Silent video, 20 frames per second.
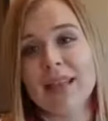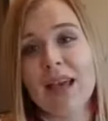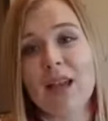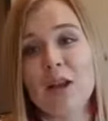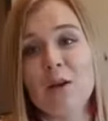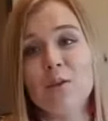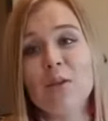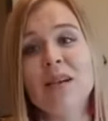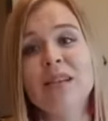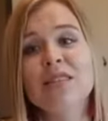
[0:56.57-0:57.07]
and
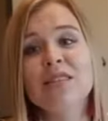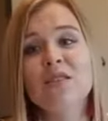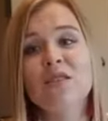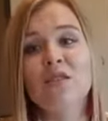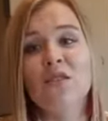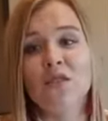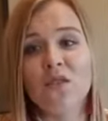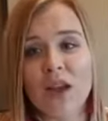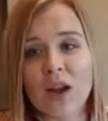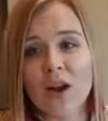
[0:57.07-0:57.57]
it was
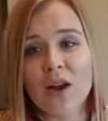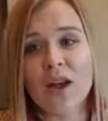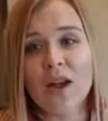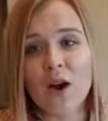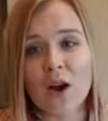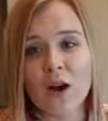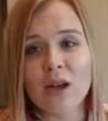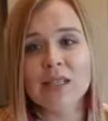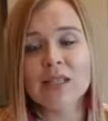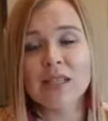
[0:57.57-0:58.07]
very
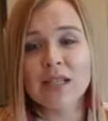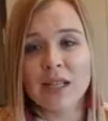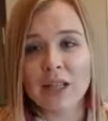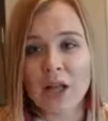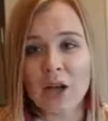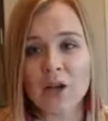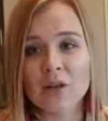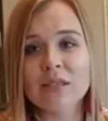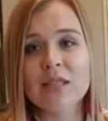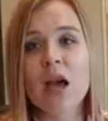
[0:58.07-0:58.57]
hard to
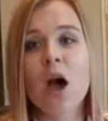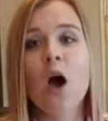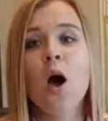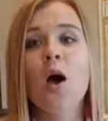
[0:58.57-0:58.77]
close,